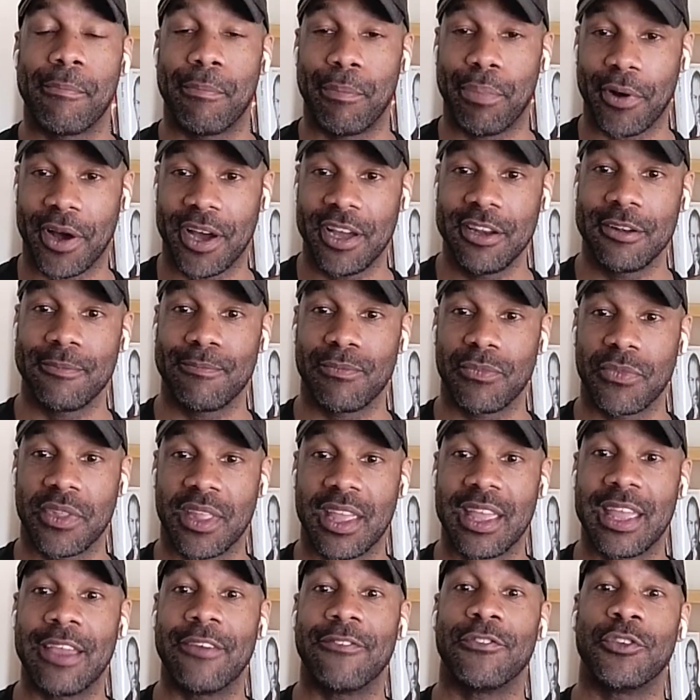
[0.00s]
But
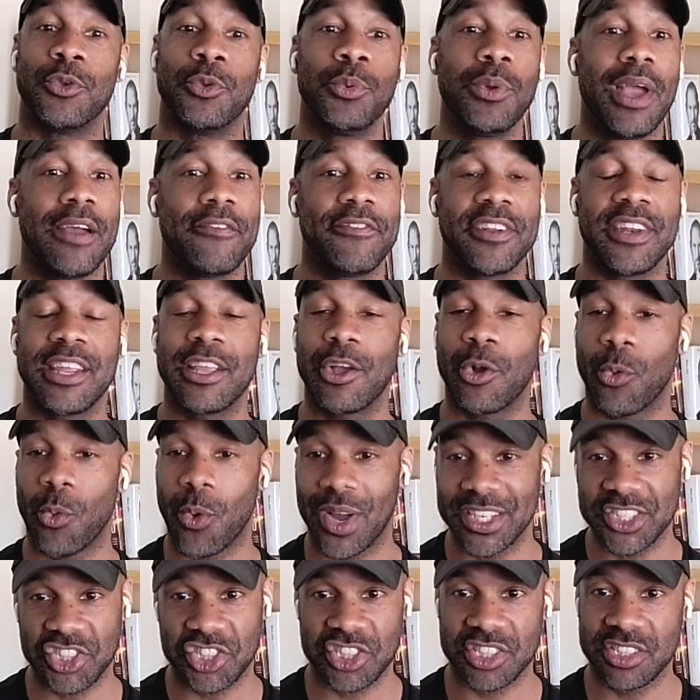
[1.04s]
if you have any
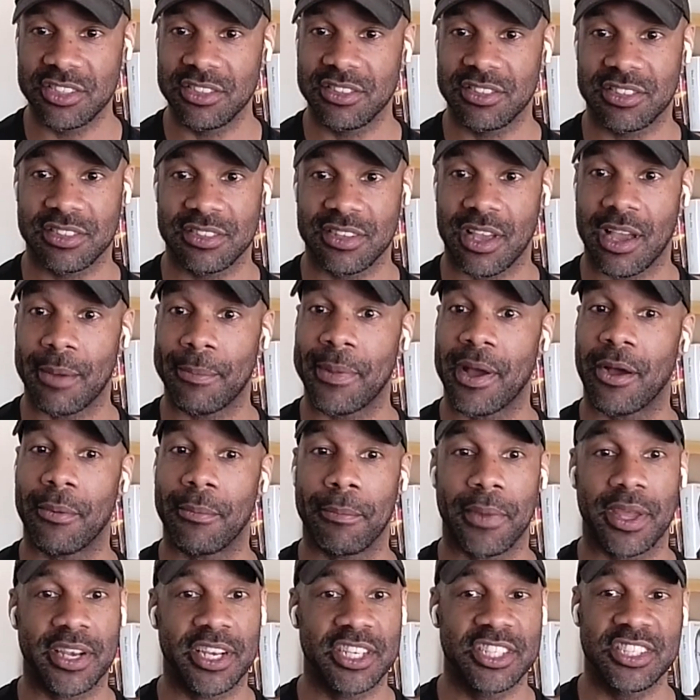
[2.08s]
questions about
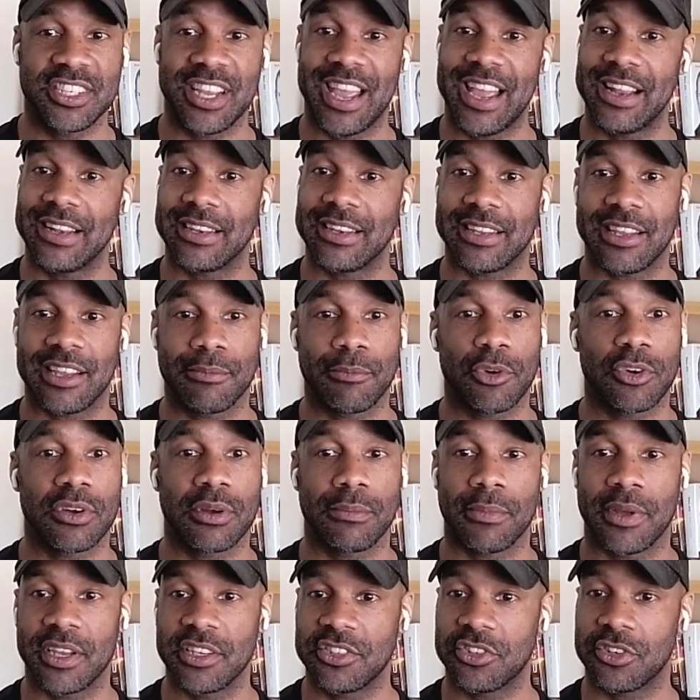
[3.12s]
ManyChat, DM
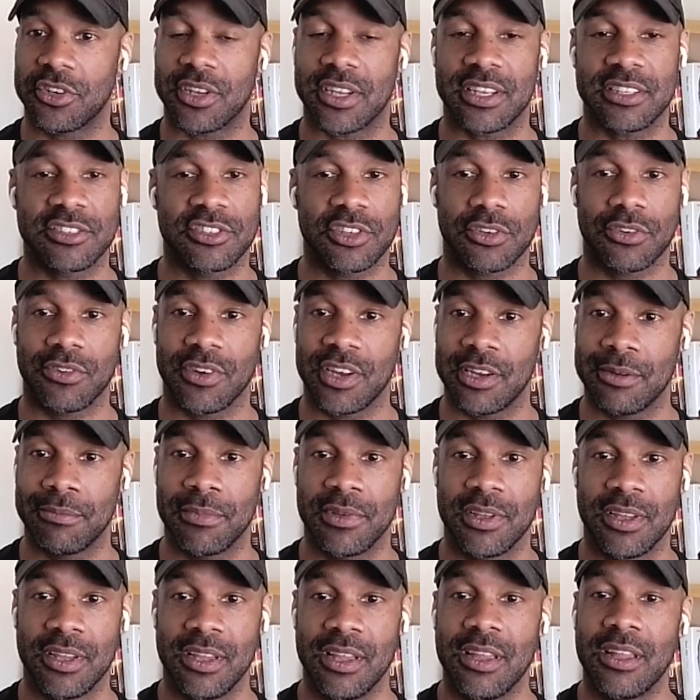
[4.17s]
automation, or Instagram,
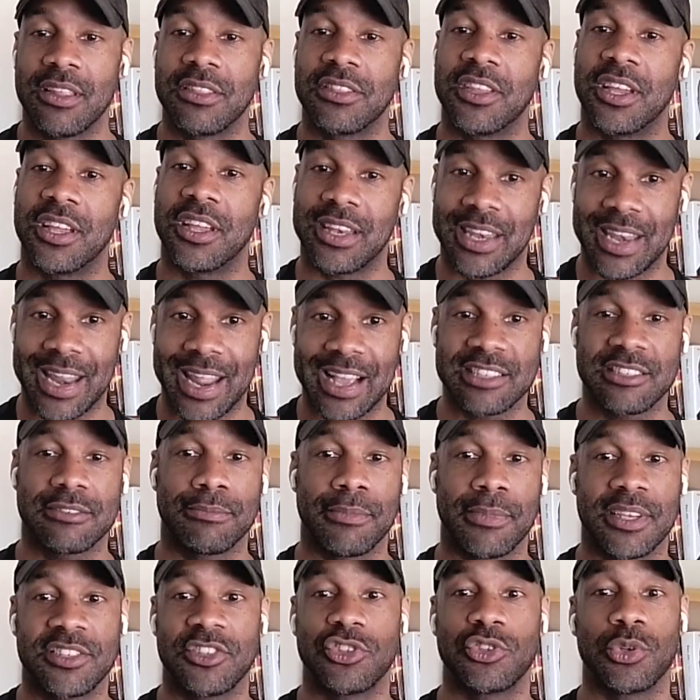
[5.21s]
the next
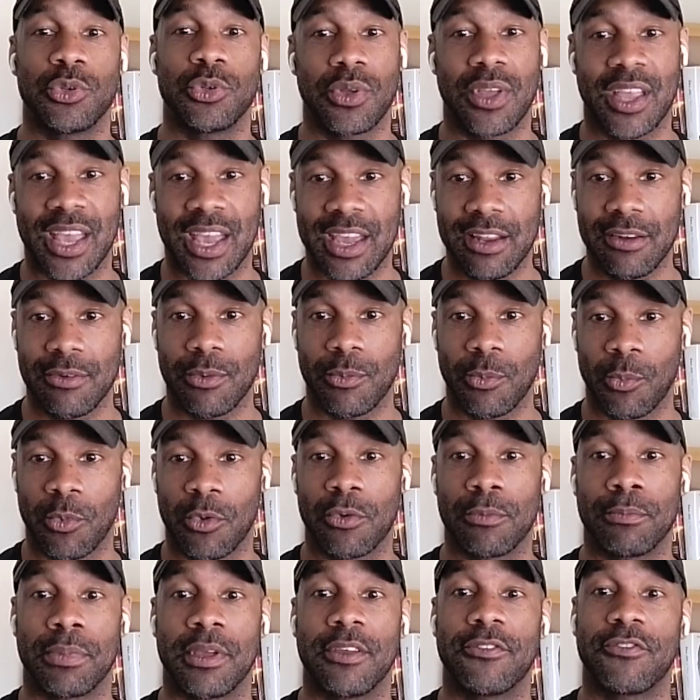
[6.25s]
message you get
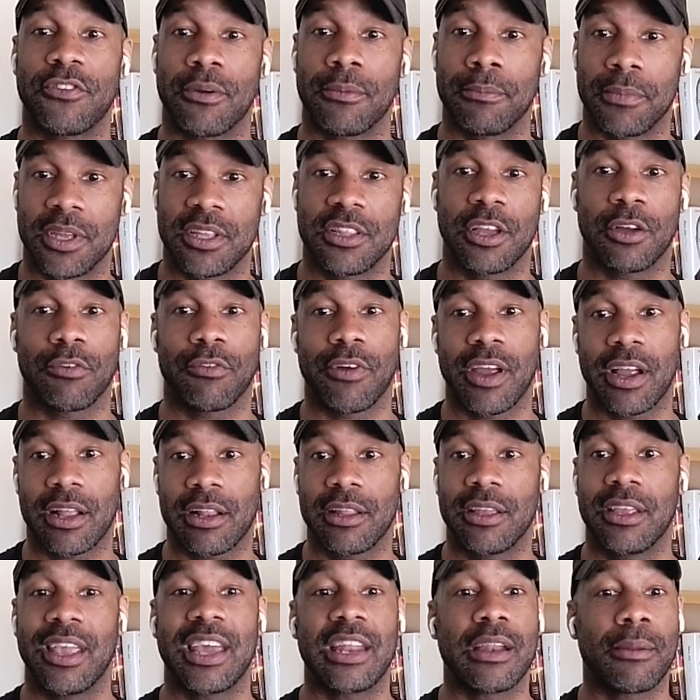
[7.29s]
will be from me
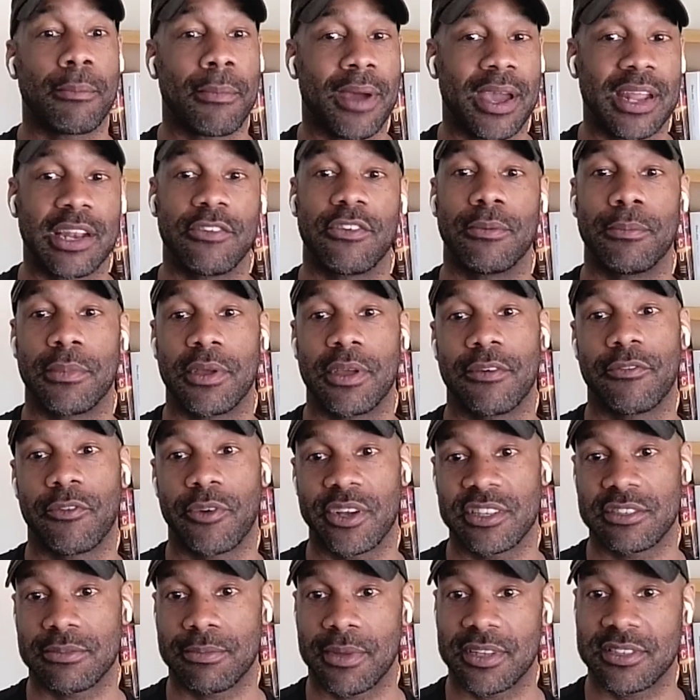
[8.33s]
directly, and it might even be a
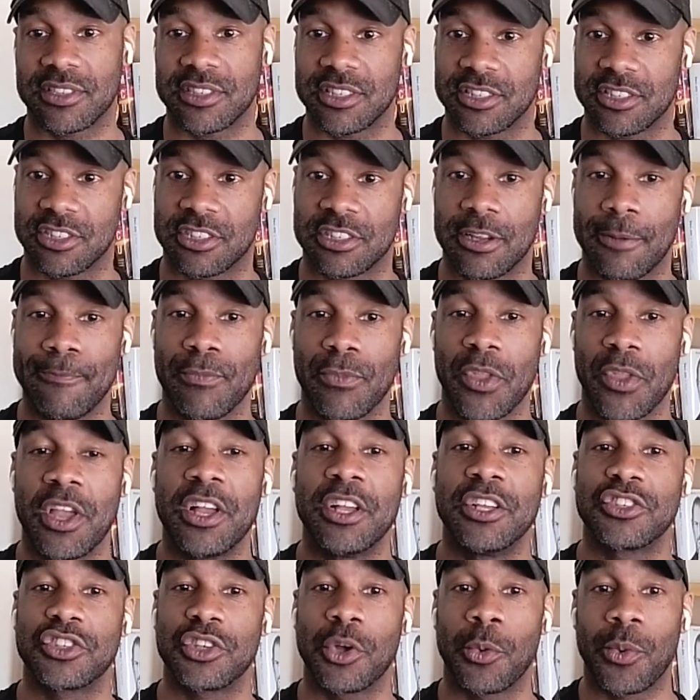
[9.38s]
voice message.
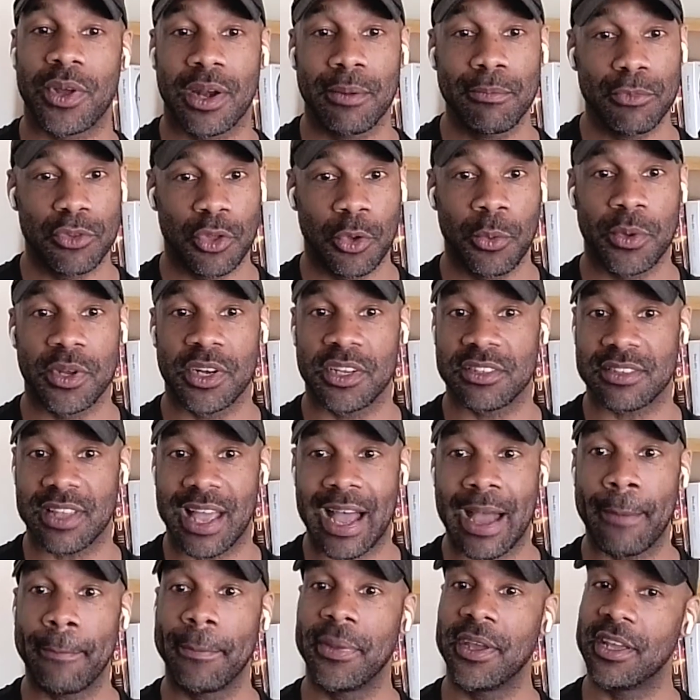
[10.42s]
So what I'm doing is
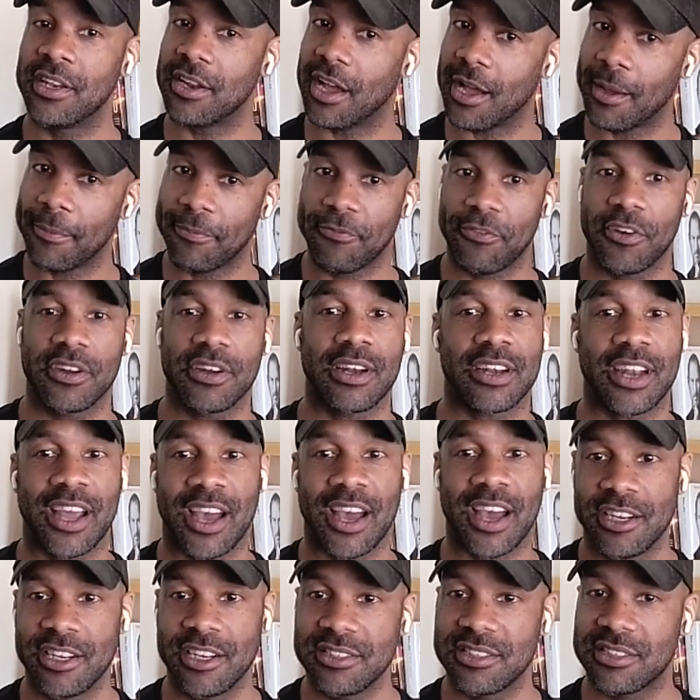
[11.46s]
I'm being upfront and
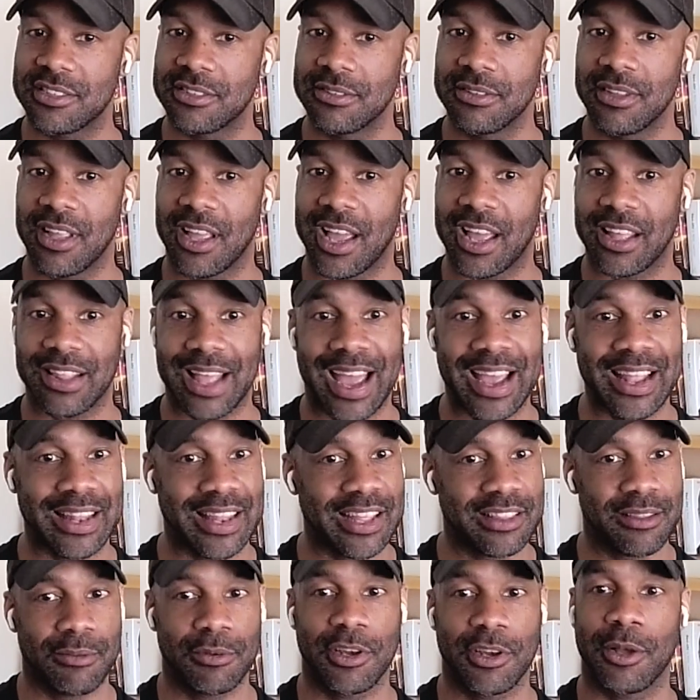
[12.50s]
honest. I
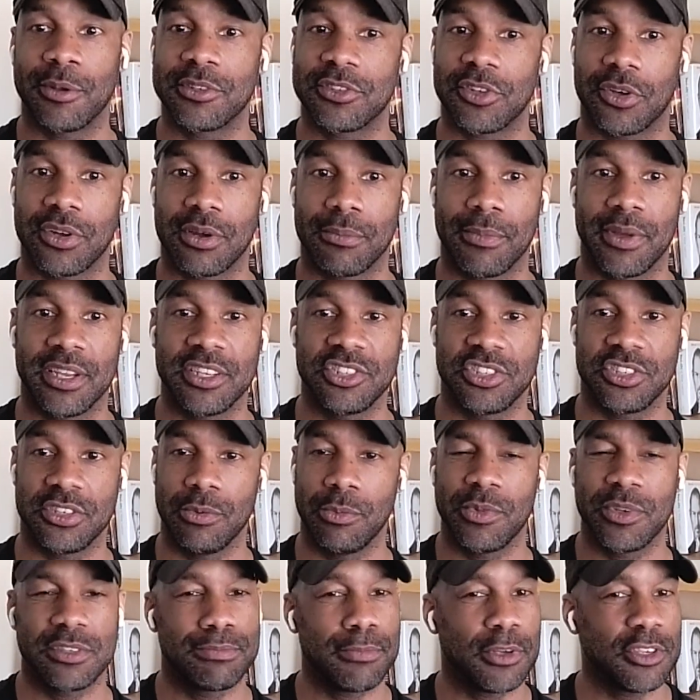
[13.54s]
let them know it's
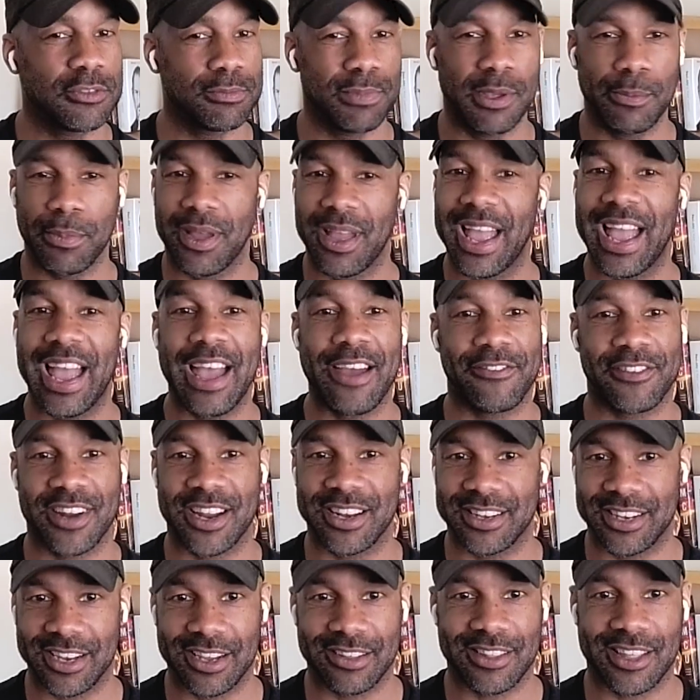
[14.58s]
automation, which most people have an
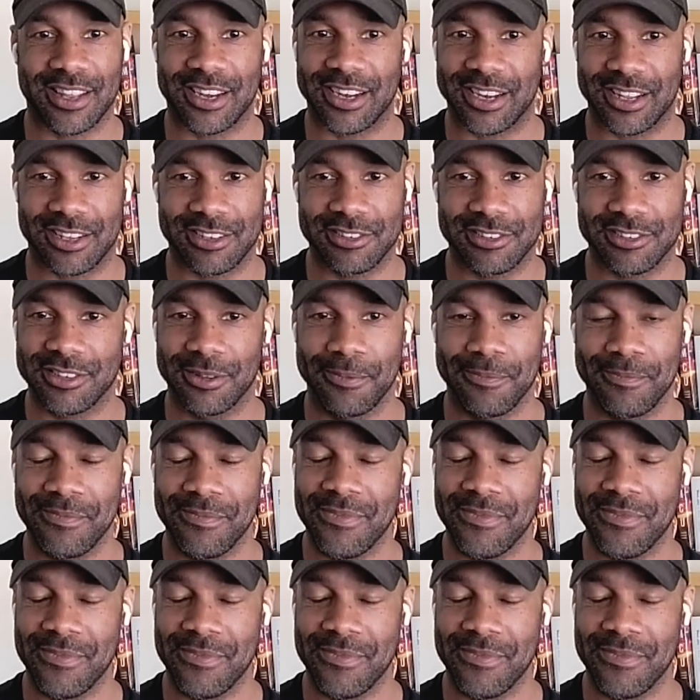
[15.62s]
idea that it is.